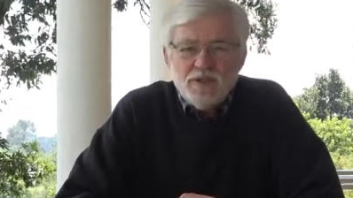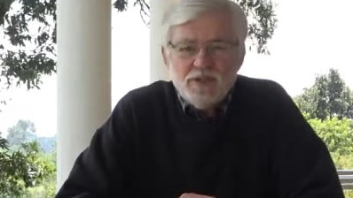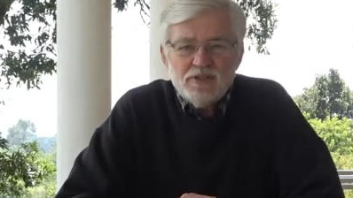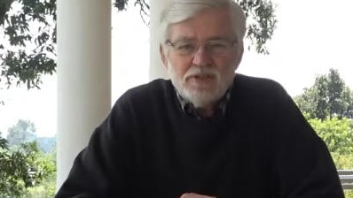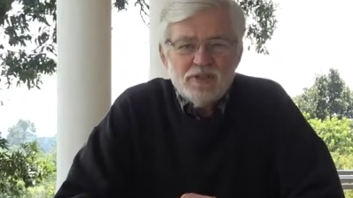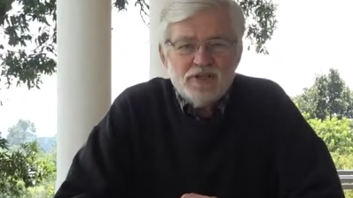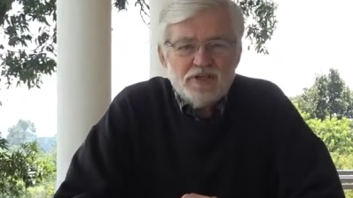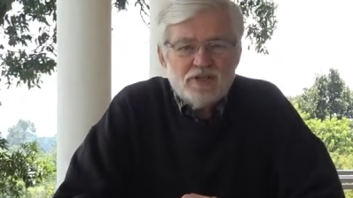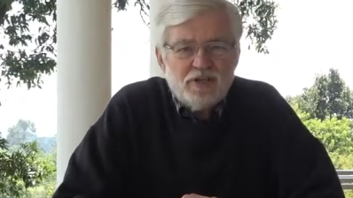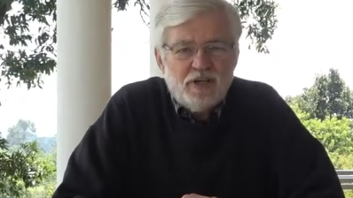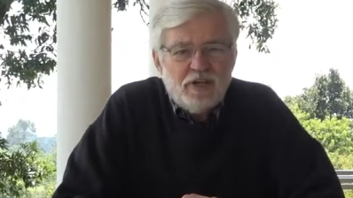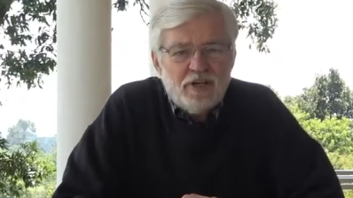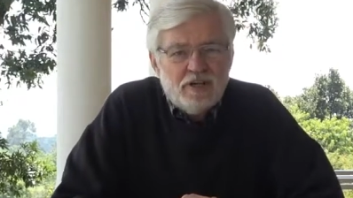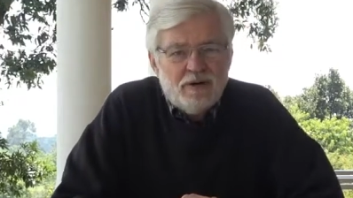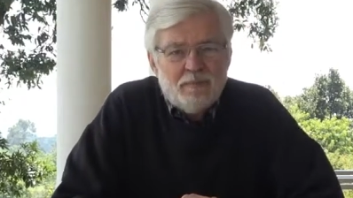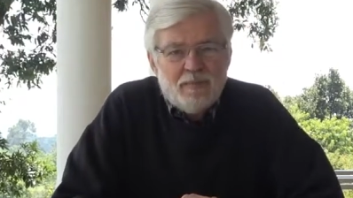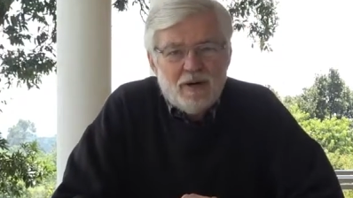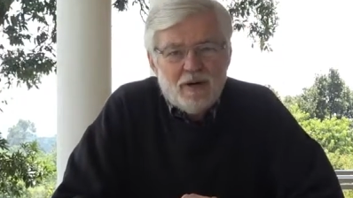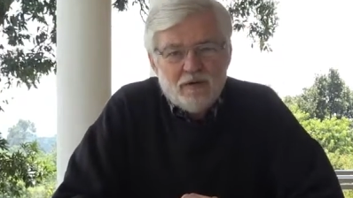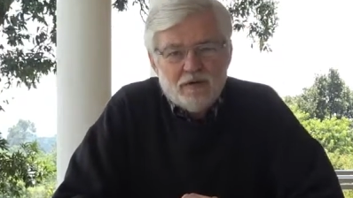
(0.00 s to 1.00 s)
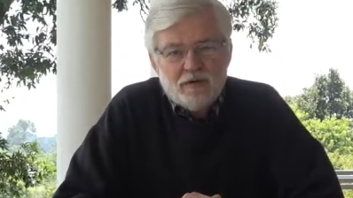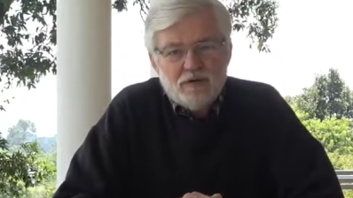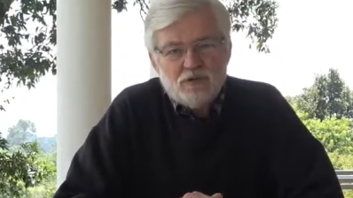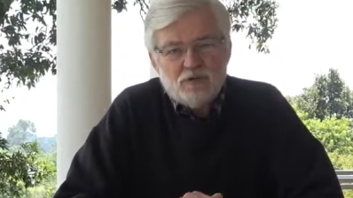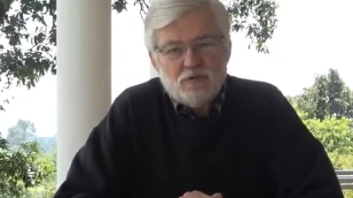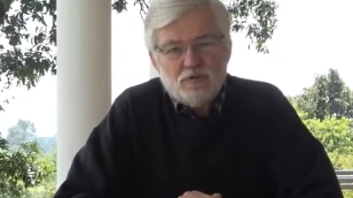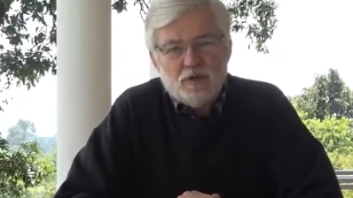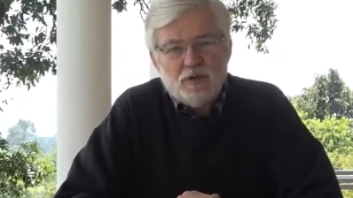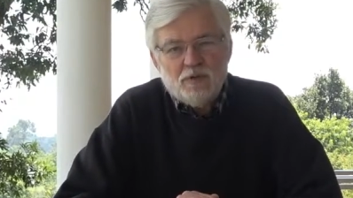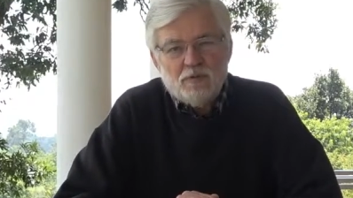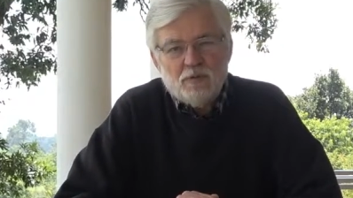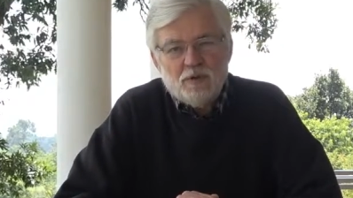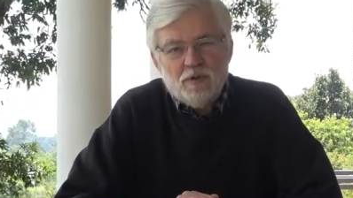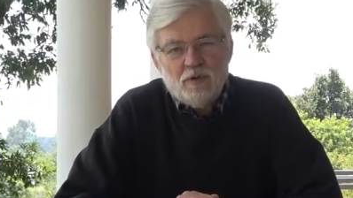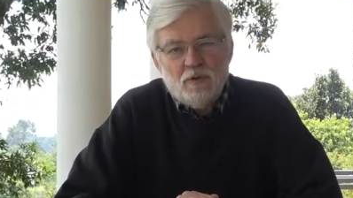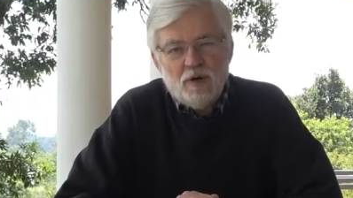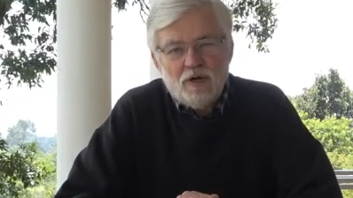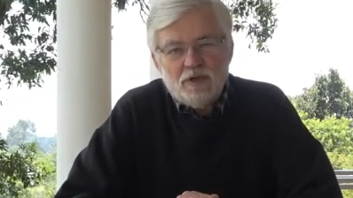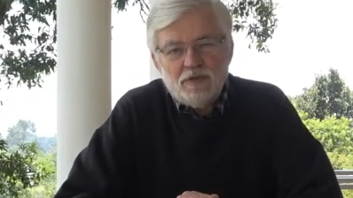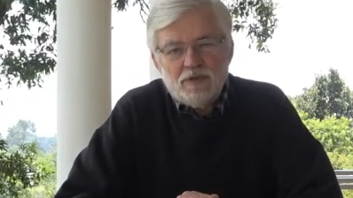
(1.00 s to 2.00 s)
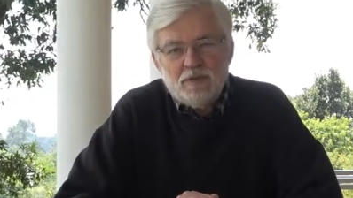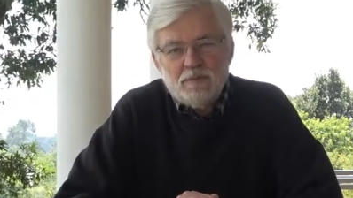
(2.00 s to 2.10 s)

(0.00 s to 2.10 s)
does it say about us when we want